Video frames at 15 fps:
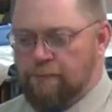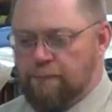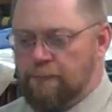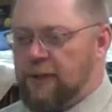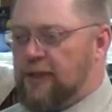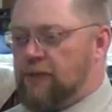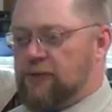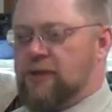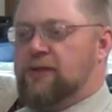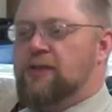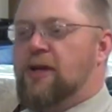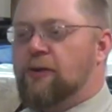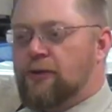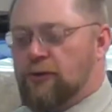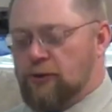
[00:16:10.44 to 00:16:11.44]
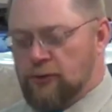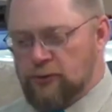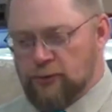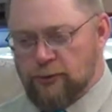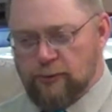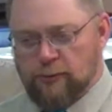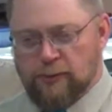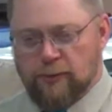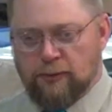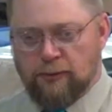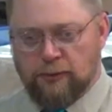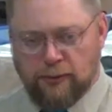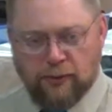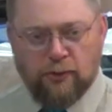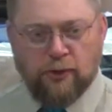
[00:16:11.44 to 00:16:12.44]
Because I tell you the truth,
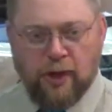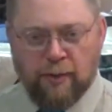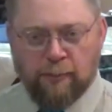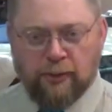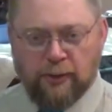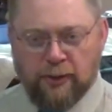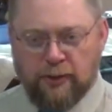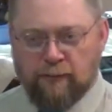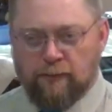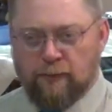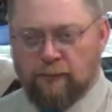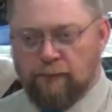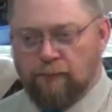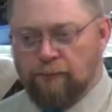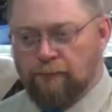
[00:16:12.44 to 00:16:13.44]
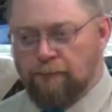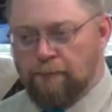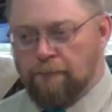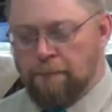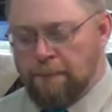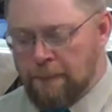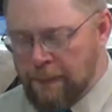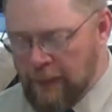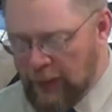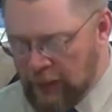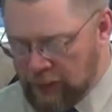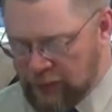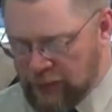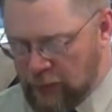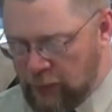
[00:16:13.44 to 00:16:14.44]
you do not believe.
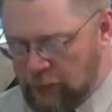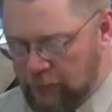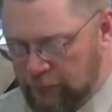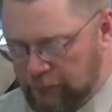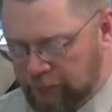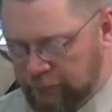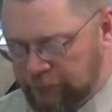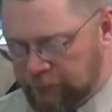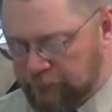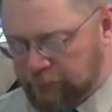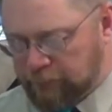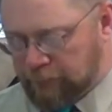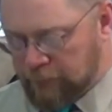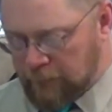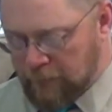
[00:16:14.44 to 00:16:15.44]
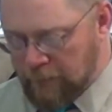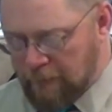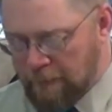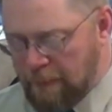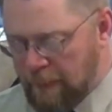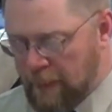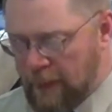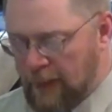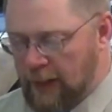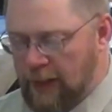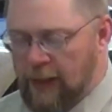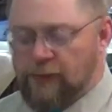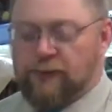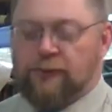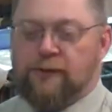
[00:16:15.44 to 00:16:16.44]
And so,
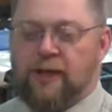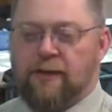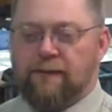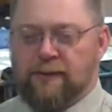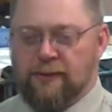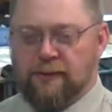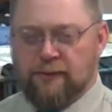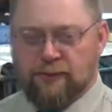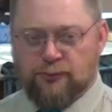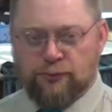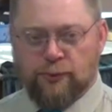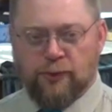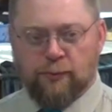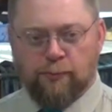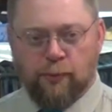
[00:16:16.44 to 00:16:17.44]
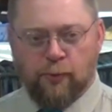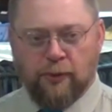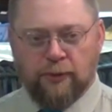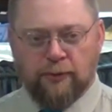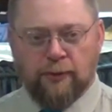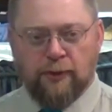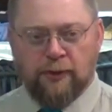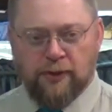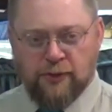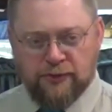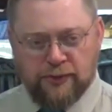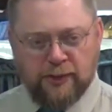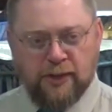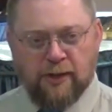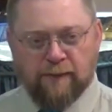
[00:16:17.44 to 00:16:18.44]
House of David, it's real important. That's
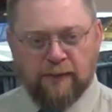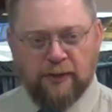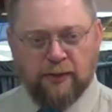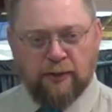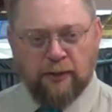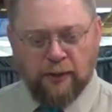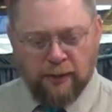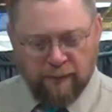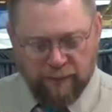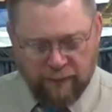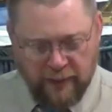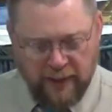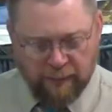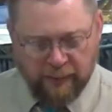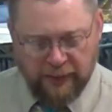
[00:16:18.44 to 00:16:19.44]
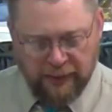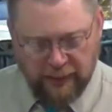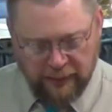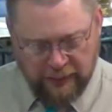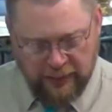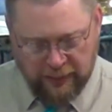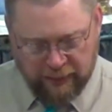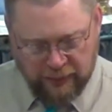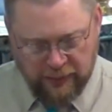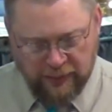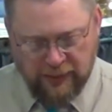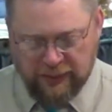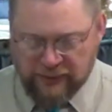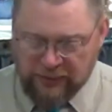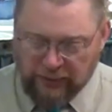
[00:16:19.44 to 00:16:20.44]
the covenant family. That's,
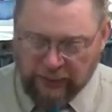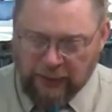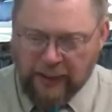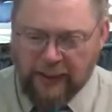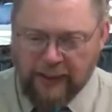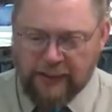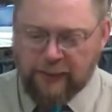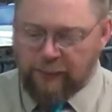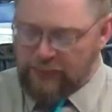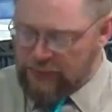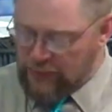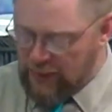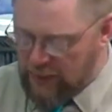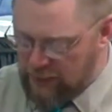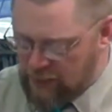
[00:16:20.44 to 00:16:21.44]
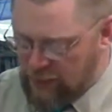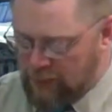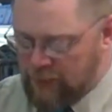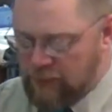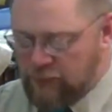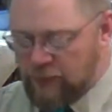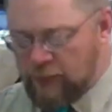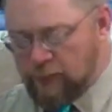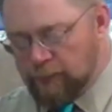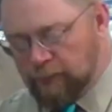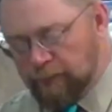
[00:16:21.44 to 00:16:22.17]
that's the line the Messiah is coming through.